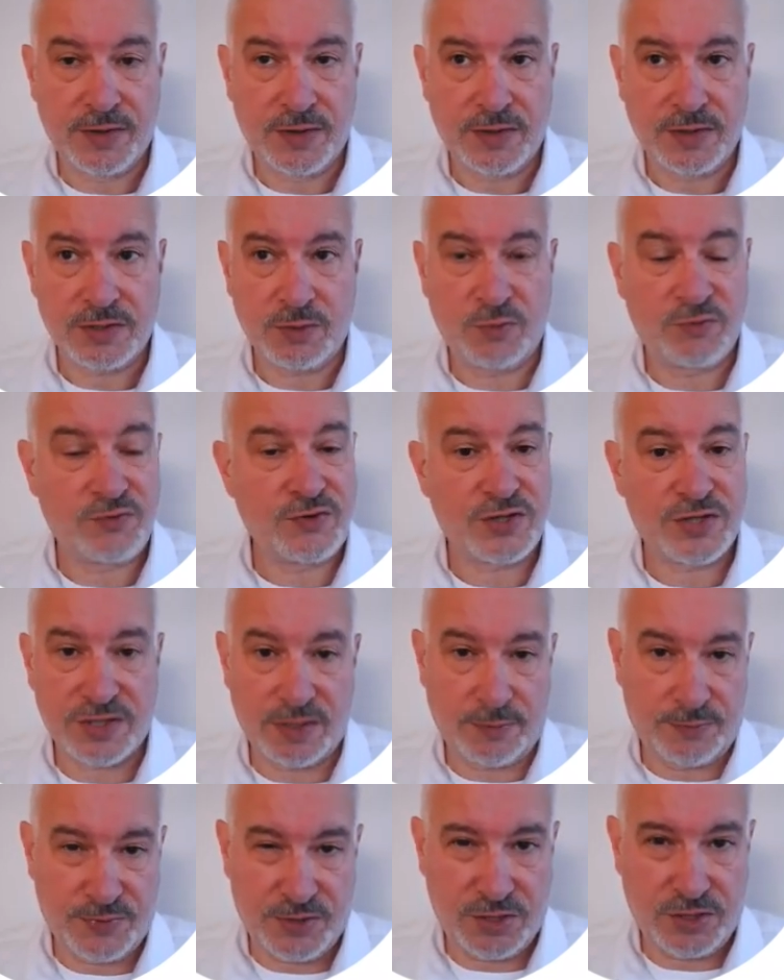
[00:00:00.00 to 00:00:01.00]
So we've just
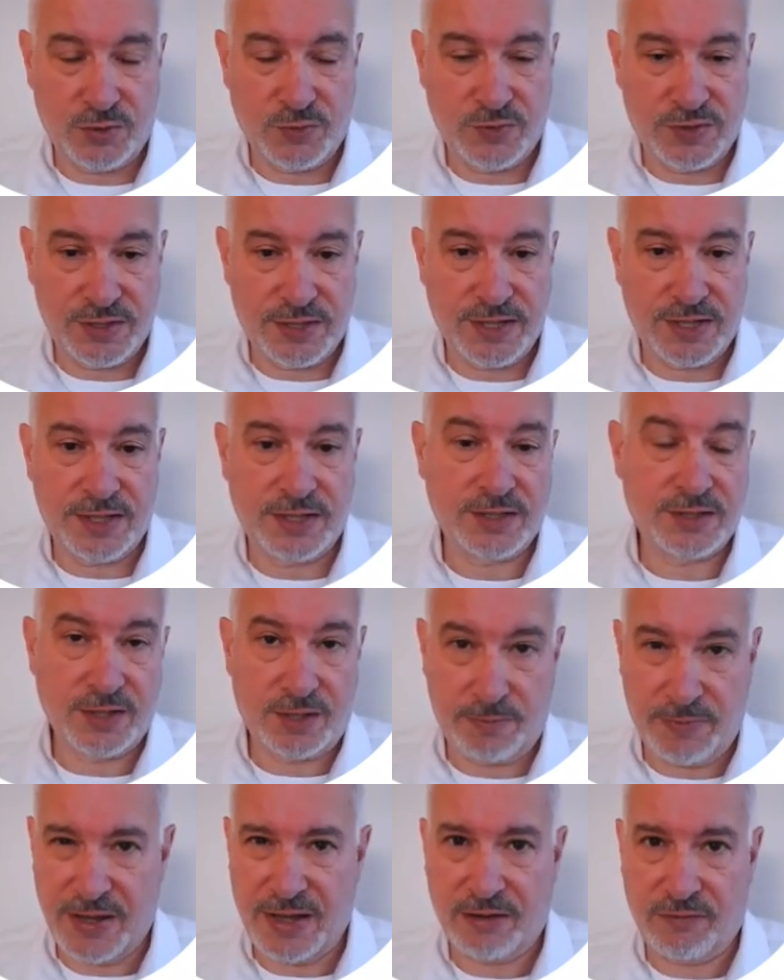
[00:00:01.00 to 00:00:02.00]
substituted it into
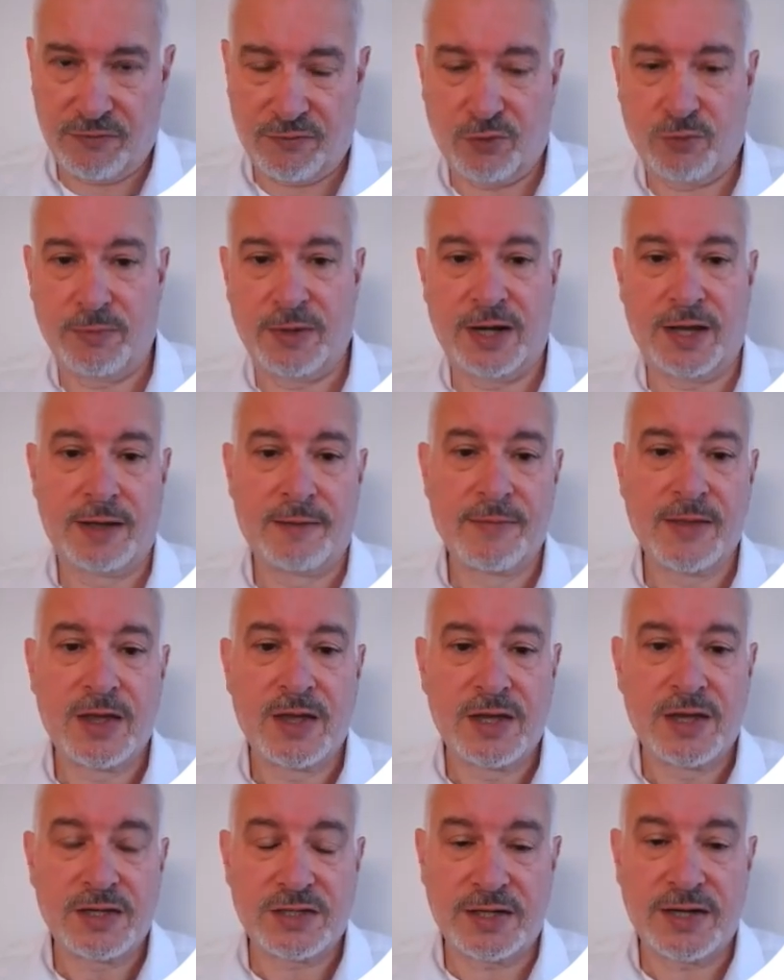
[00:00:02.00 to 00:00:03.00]
the power formula.
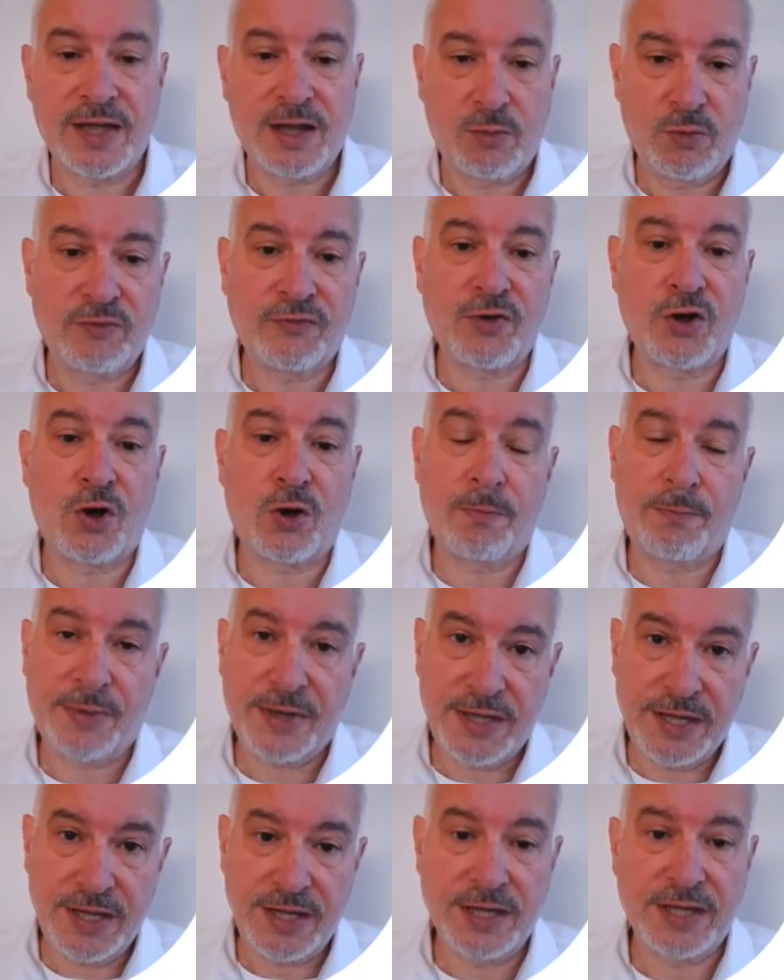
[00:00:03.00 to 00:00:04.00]
So now we've got
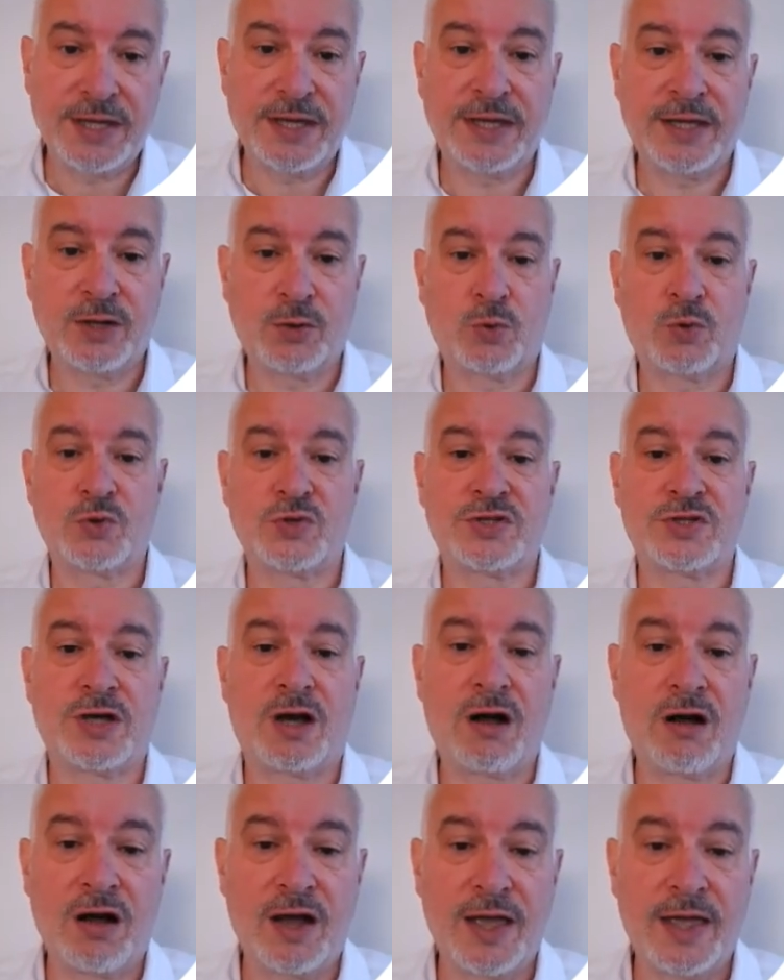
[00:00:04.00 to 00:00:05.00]
P equals
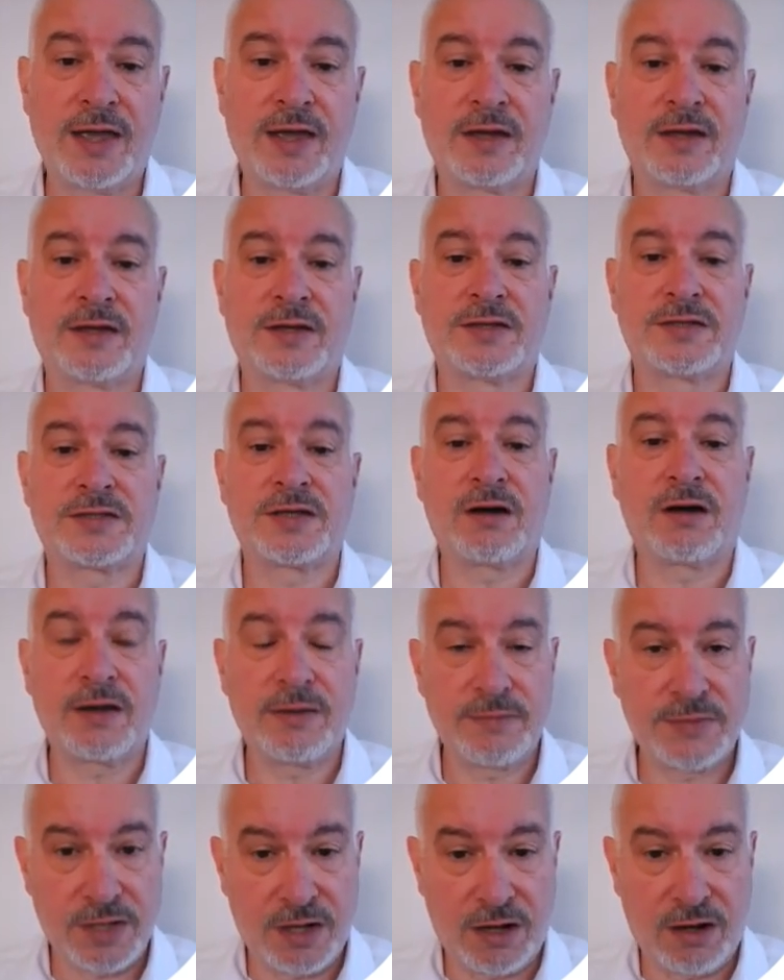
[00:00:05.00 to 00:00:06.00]
I
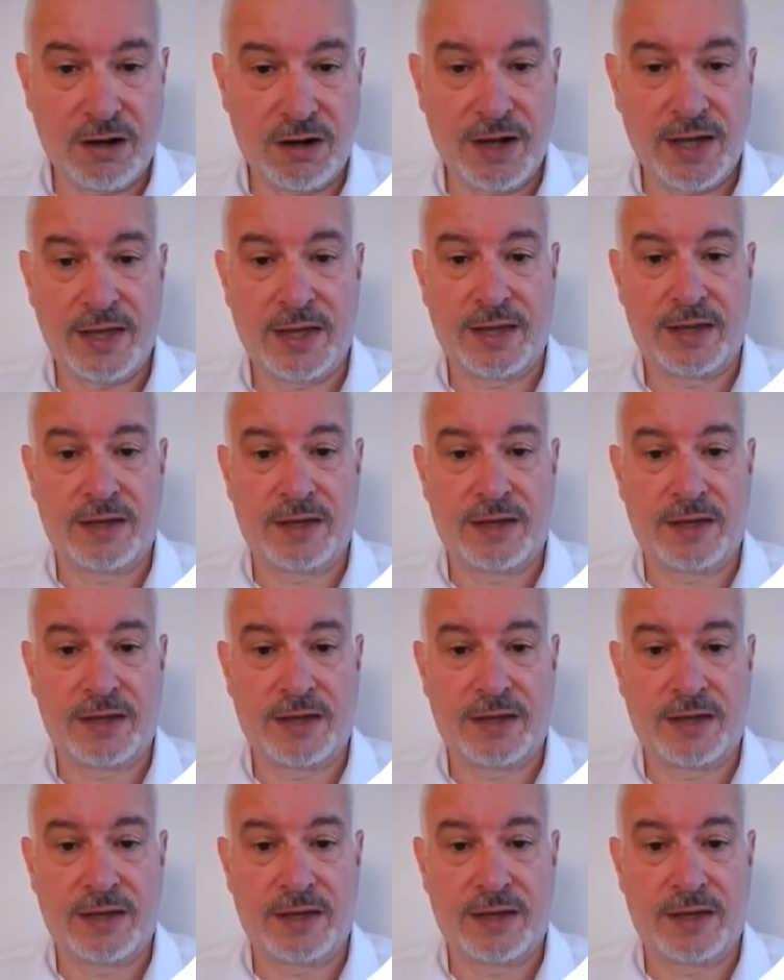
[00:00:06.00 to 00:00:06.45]
times R.